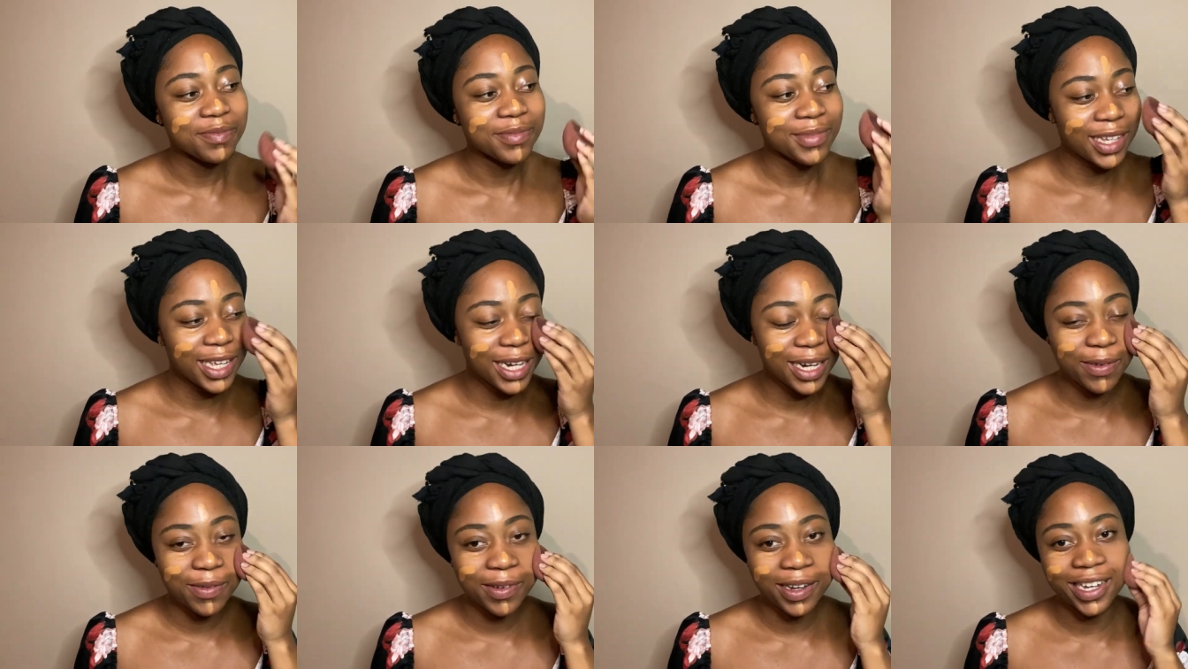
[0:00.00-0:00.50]

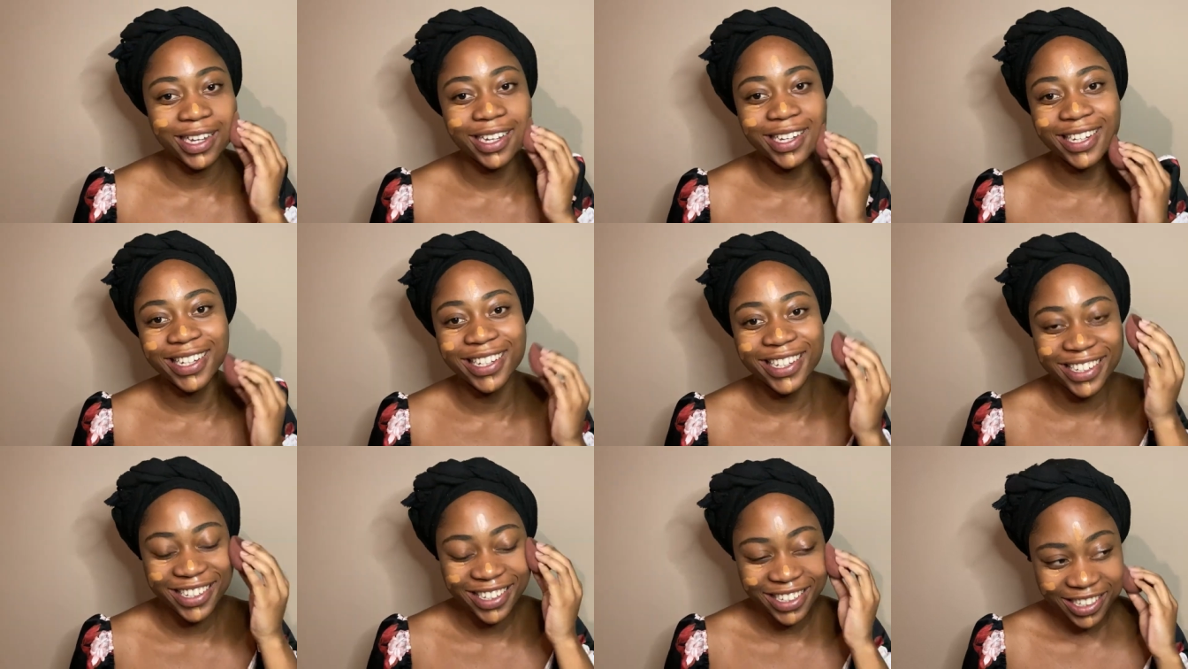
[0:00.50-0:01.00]
You know what?
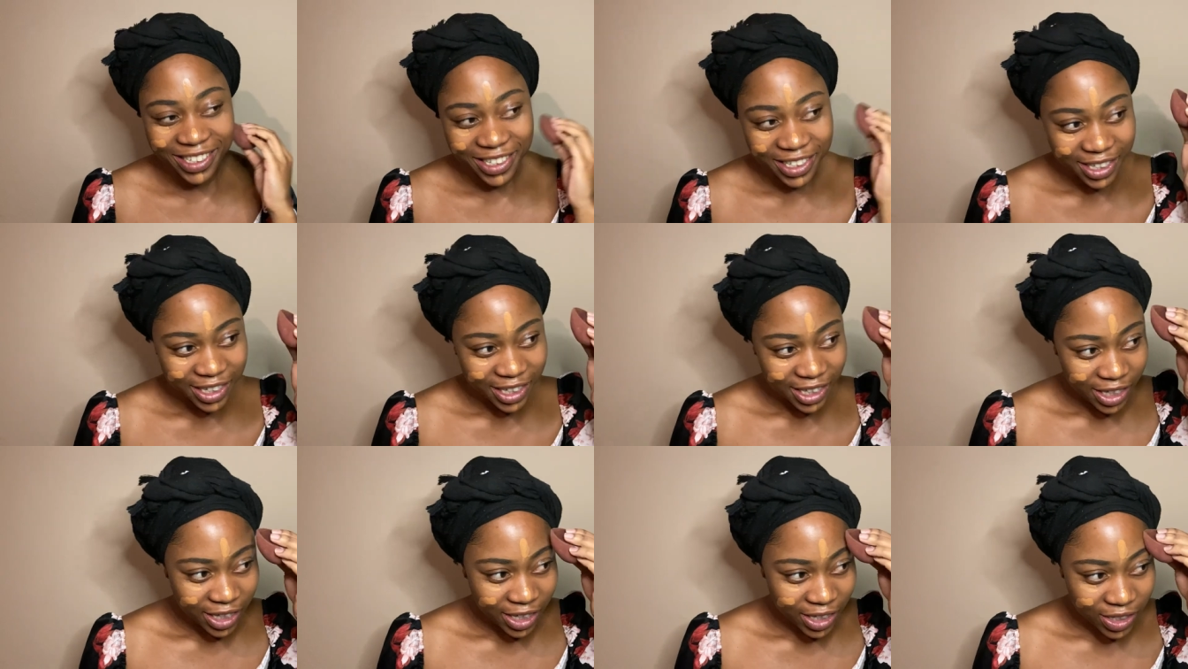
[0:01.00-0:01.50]

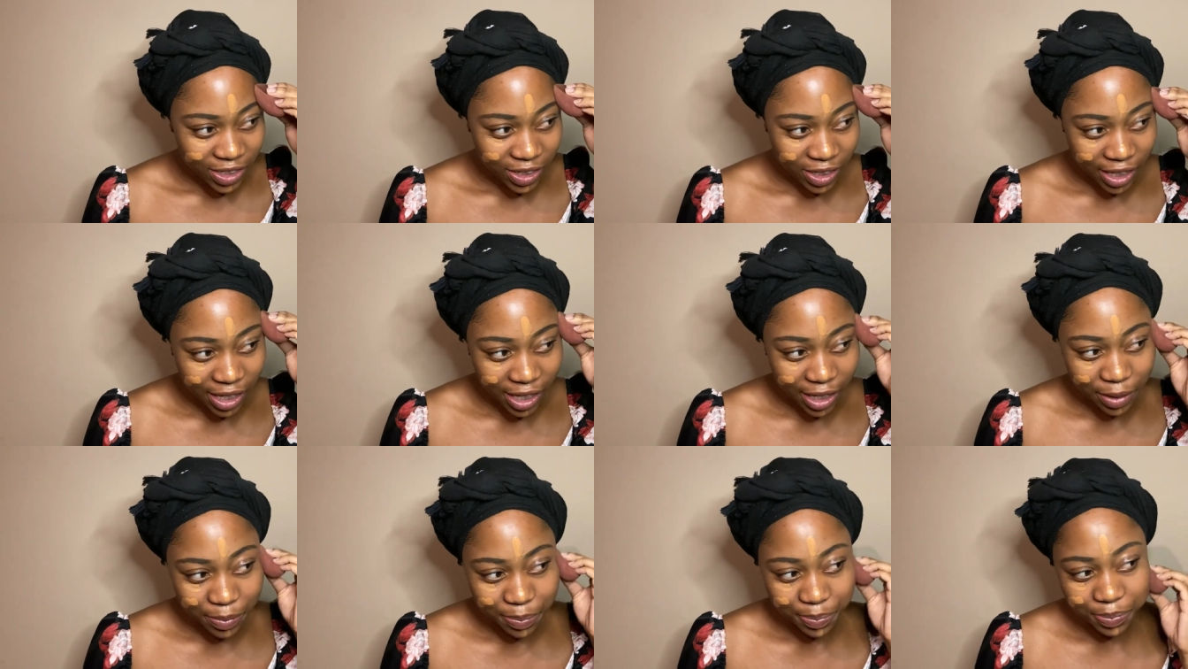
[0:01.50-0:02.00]
So
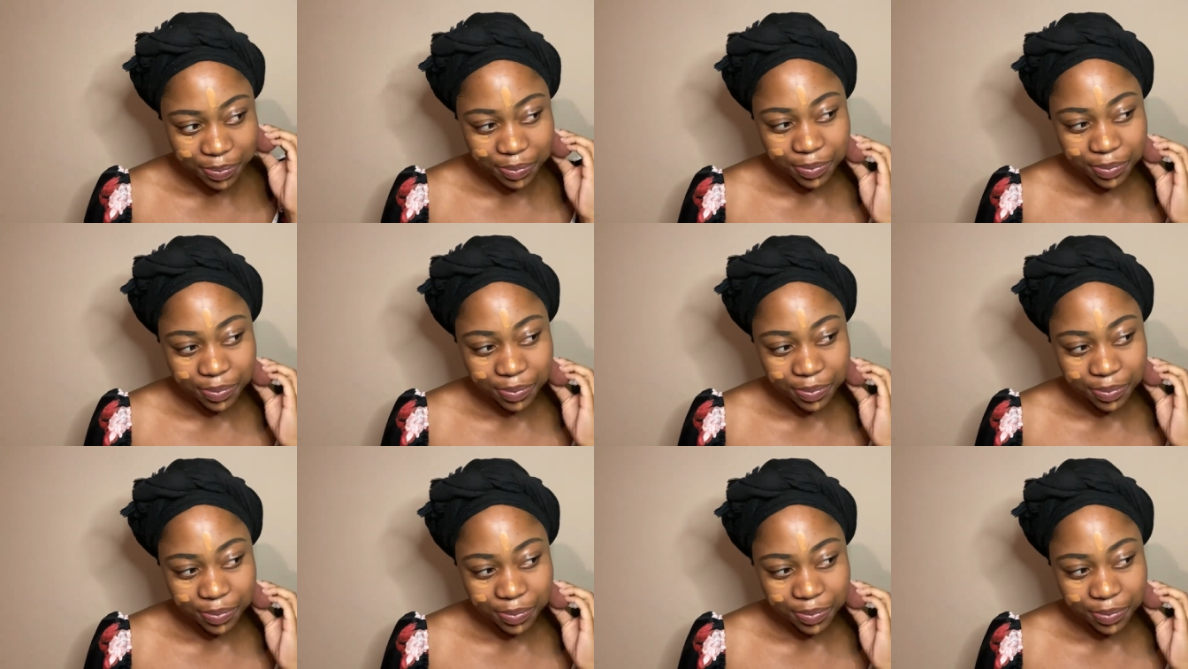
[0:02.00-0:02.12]
yeah.